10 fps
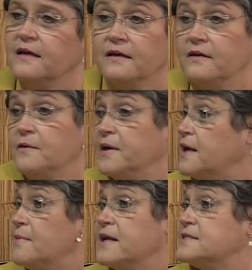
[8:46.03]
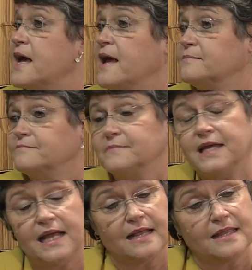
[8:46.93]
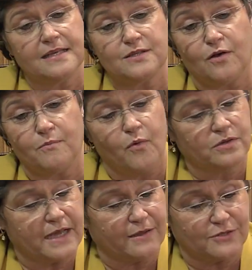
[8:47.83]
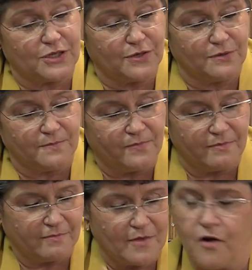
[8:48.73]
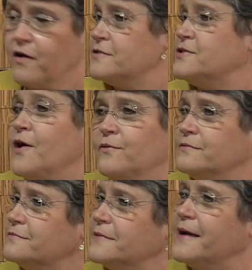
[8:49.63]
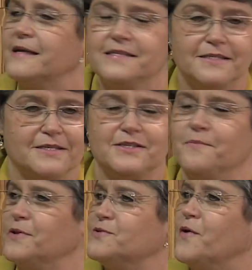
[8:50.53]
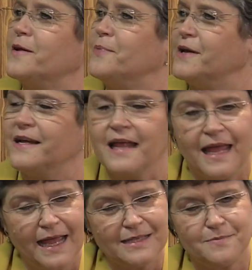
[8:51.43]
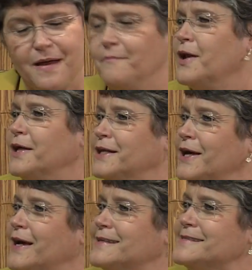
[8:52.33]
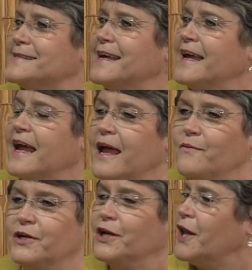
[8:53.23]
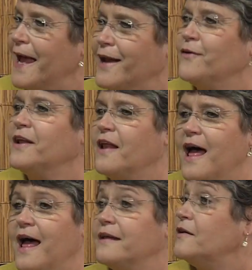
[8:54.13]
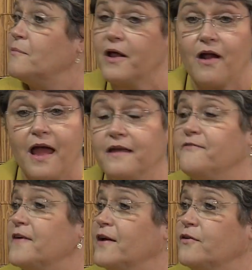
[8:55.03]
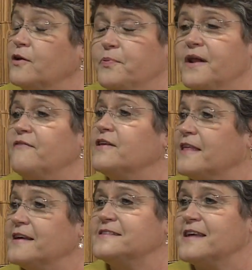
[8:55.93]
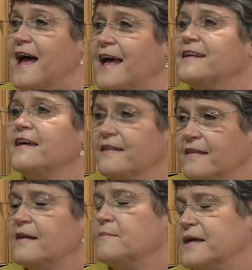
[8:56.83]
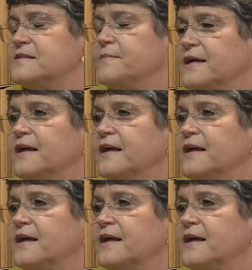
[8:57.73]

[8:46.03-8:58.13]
it can be anybody's game. Again, I think it's going to boil down to heart and soul. I guess that's the simplest way to put it. It's about blood and guts. And when you lay it on the line, no matter how you feel, you put everything aside then it makes a big